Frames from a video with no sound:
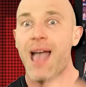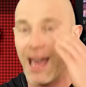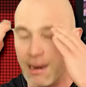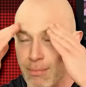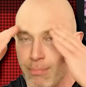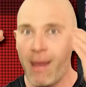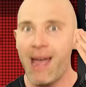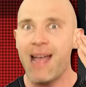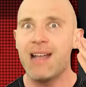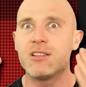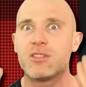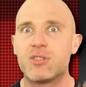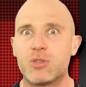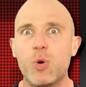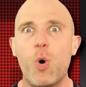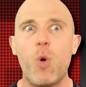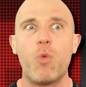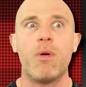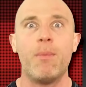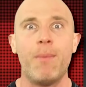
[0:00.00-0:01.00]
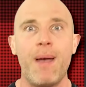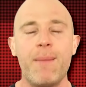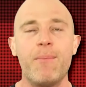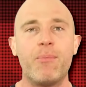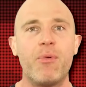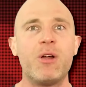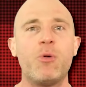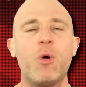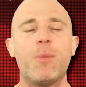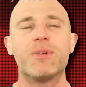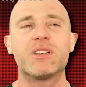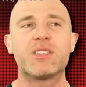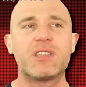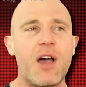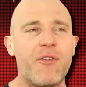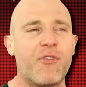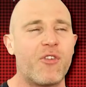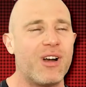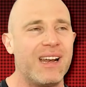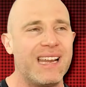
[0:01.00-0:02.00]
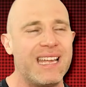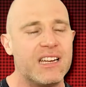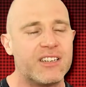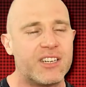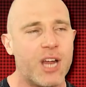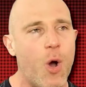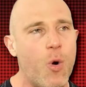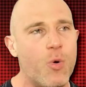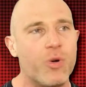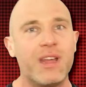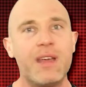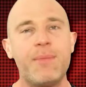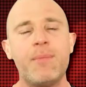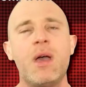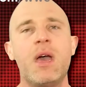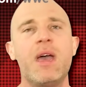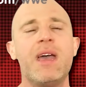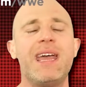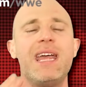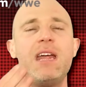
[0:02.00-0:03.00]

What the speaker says: and Mansoor, remembering what Mustafa Ali had told him,